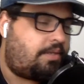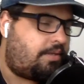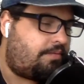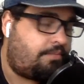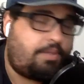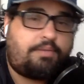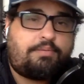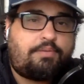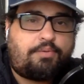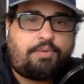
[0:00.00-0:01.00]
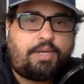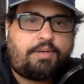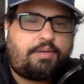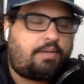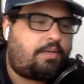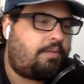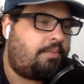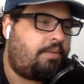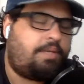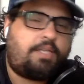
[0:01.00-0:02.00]
for me, songwriter,
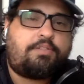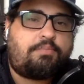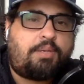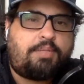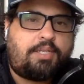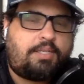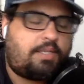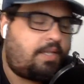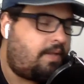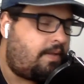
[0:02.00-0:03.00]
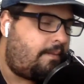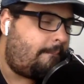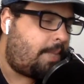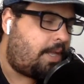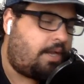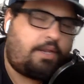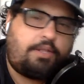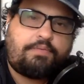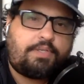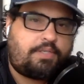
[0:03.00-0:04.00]
maybe next to Bob Dylan. I
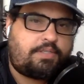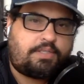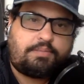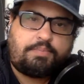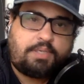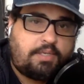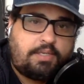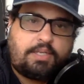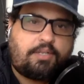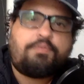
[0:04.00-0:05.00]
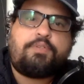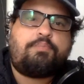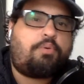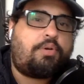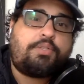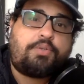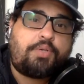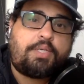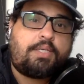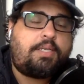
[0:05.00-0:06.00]
love his sensibility. I love his
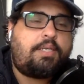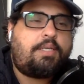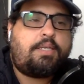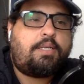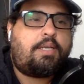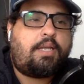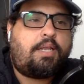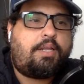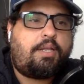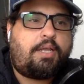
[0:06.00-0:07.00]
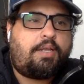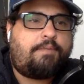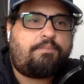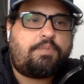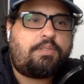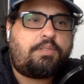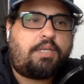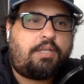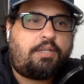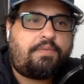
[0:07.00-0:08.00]
poetry. I
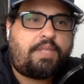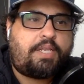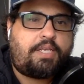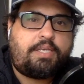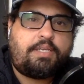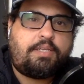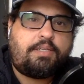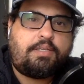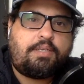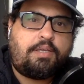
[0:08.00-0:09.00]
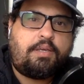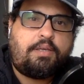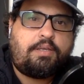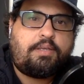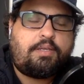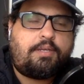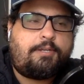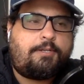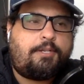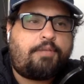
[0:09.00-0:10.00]
love that he
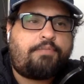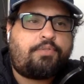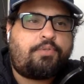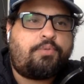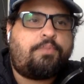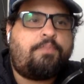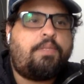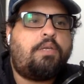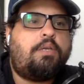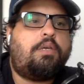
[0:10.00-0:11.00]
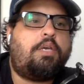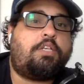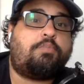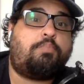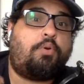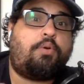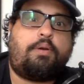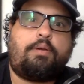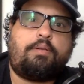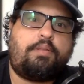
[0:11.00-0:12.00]
loves to
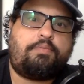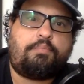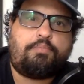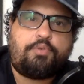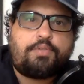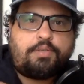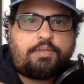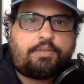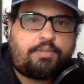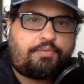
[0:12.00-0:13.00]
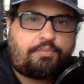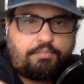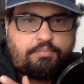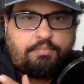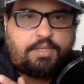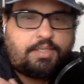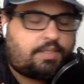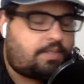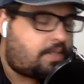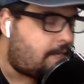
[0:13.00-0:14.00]
explore different music, different melodies.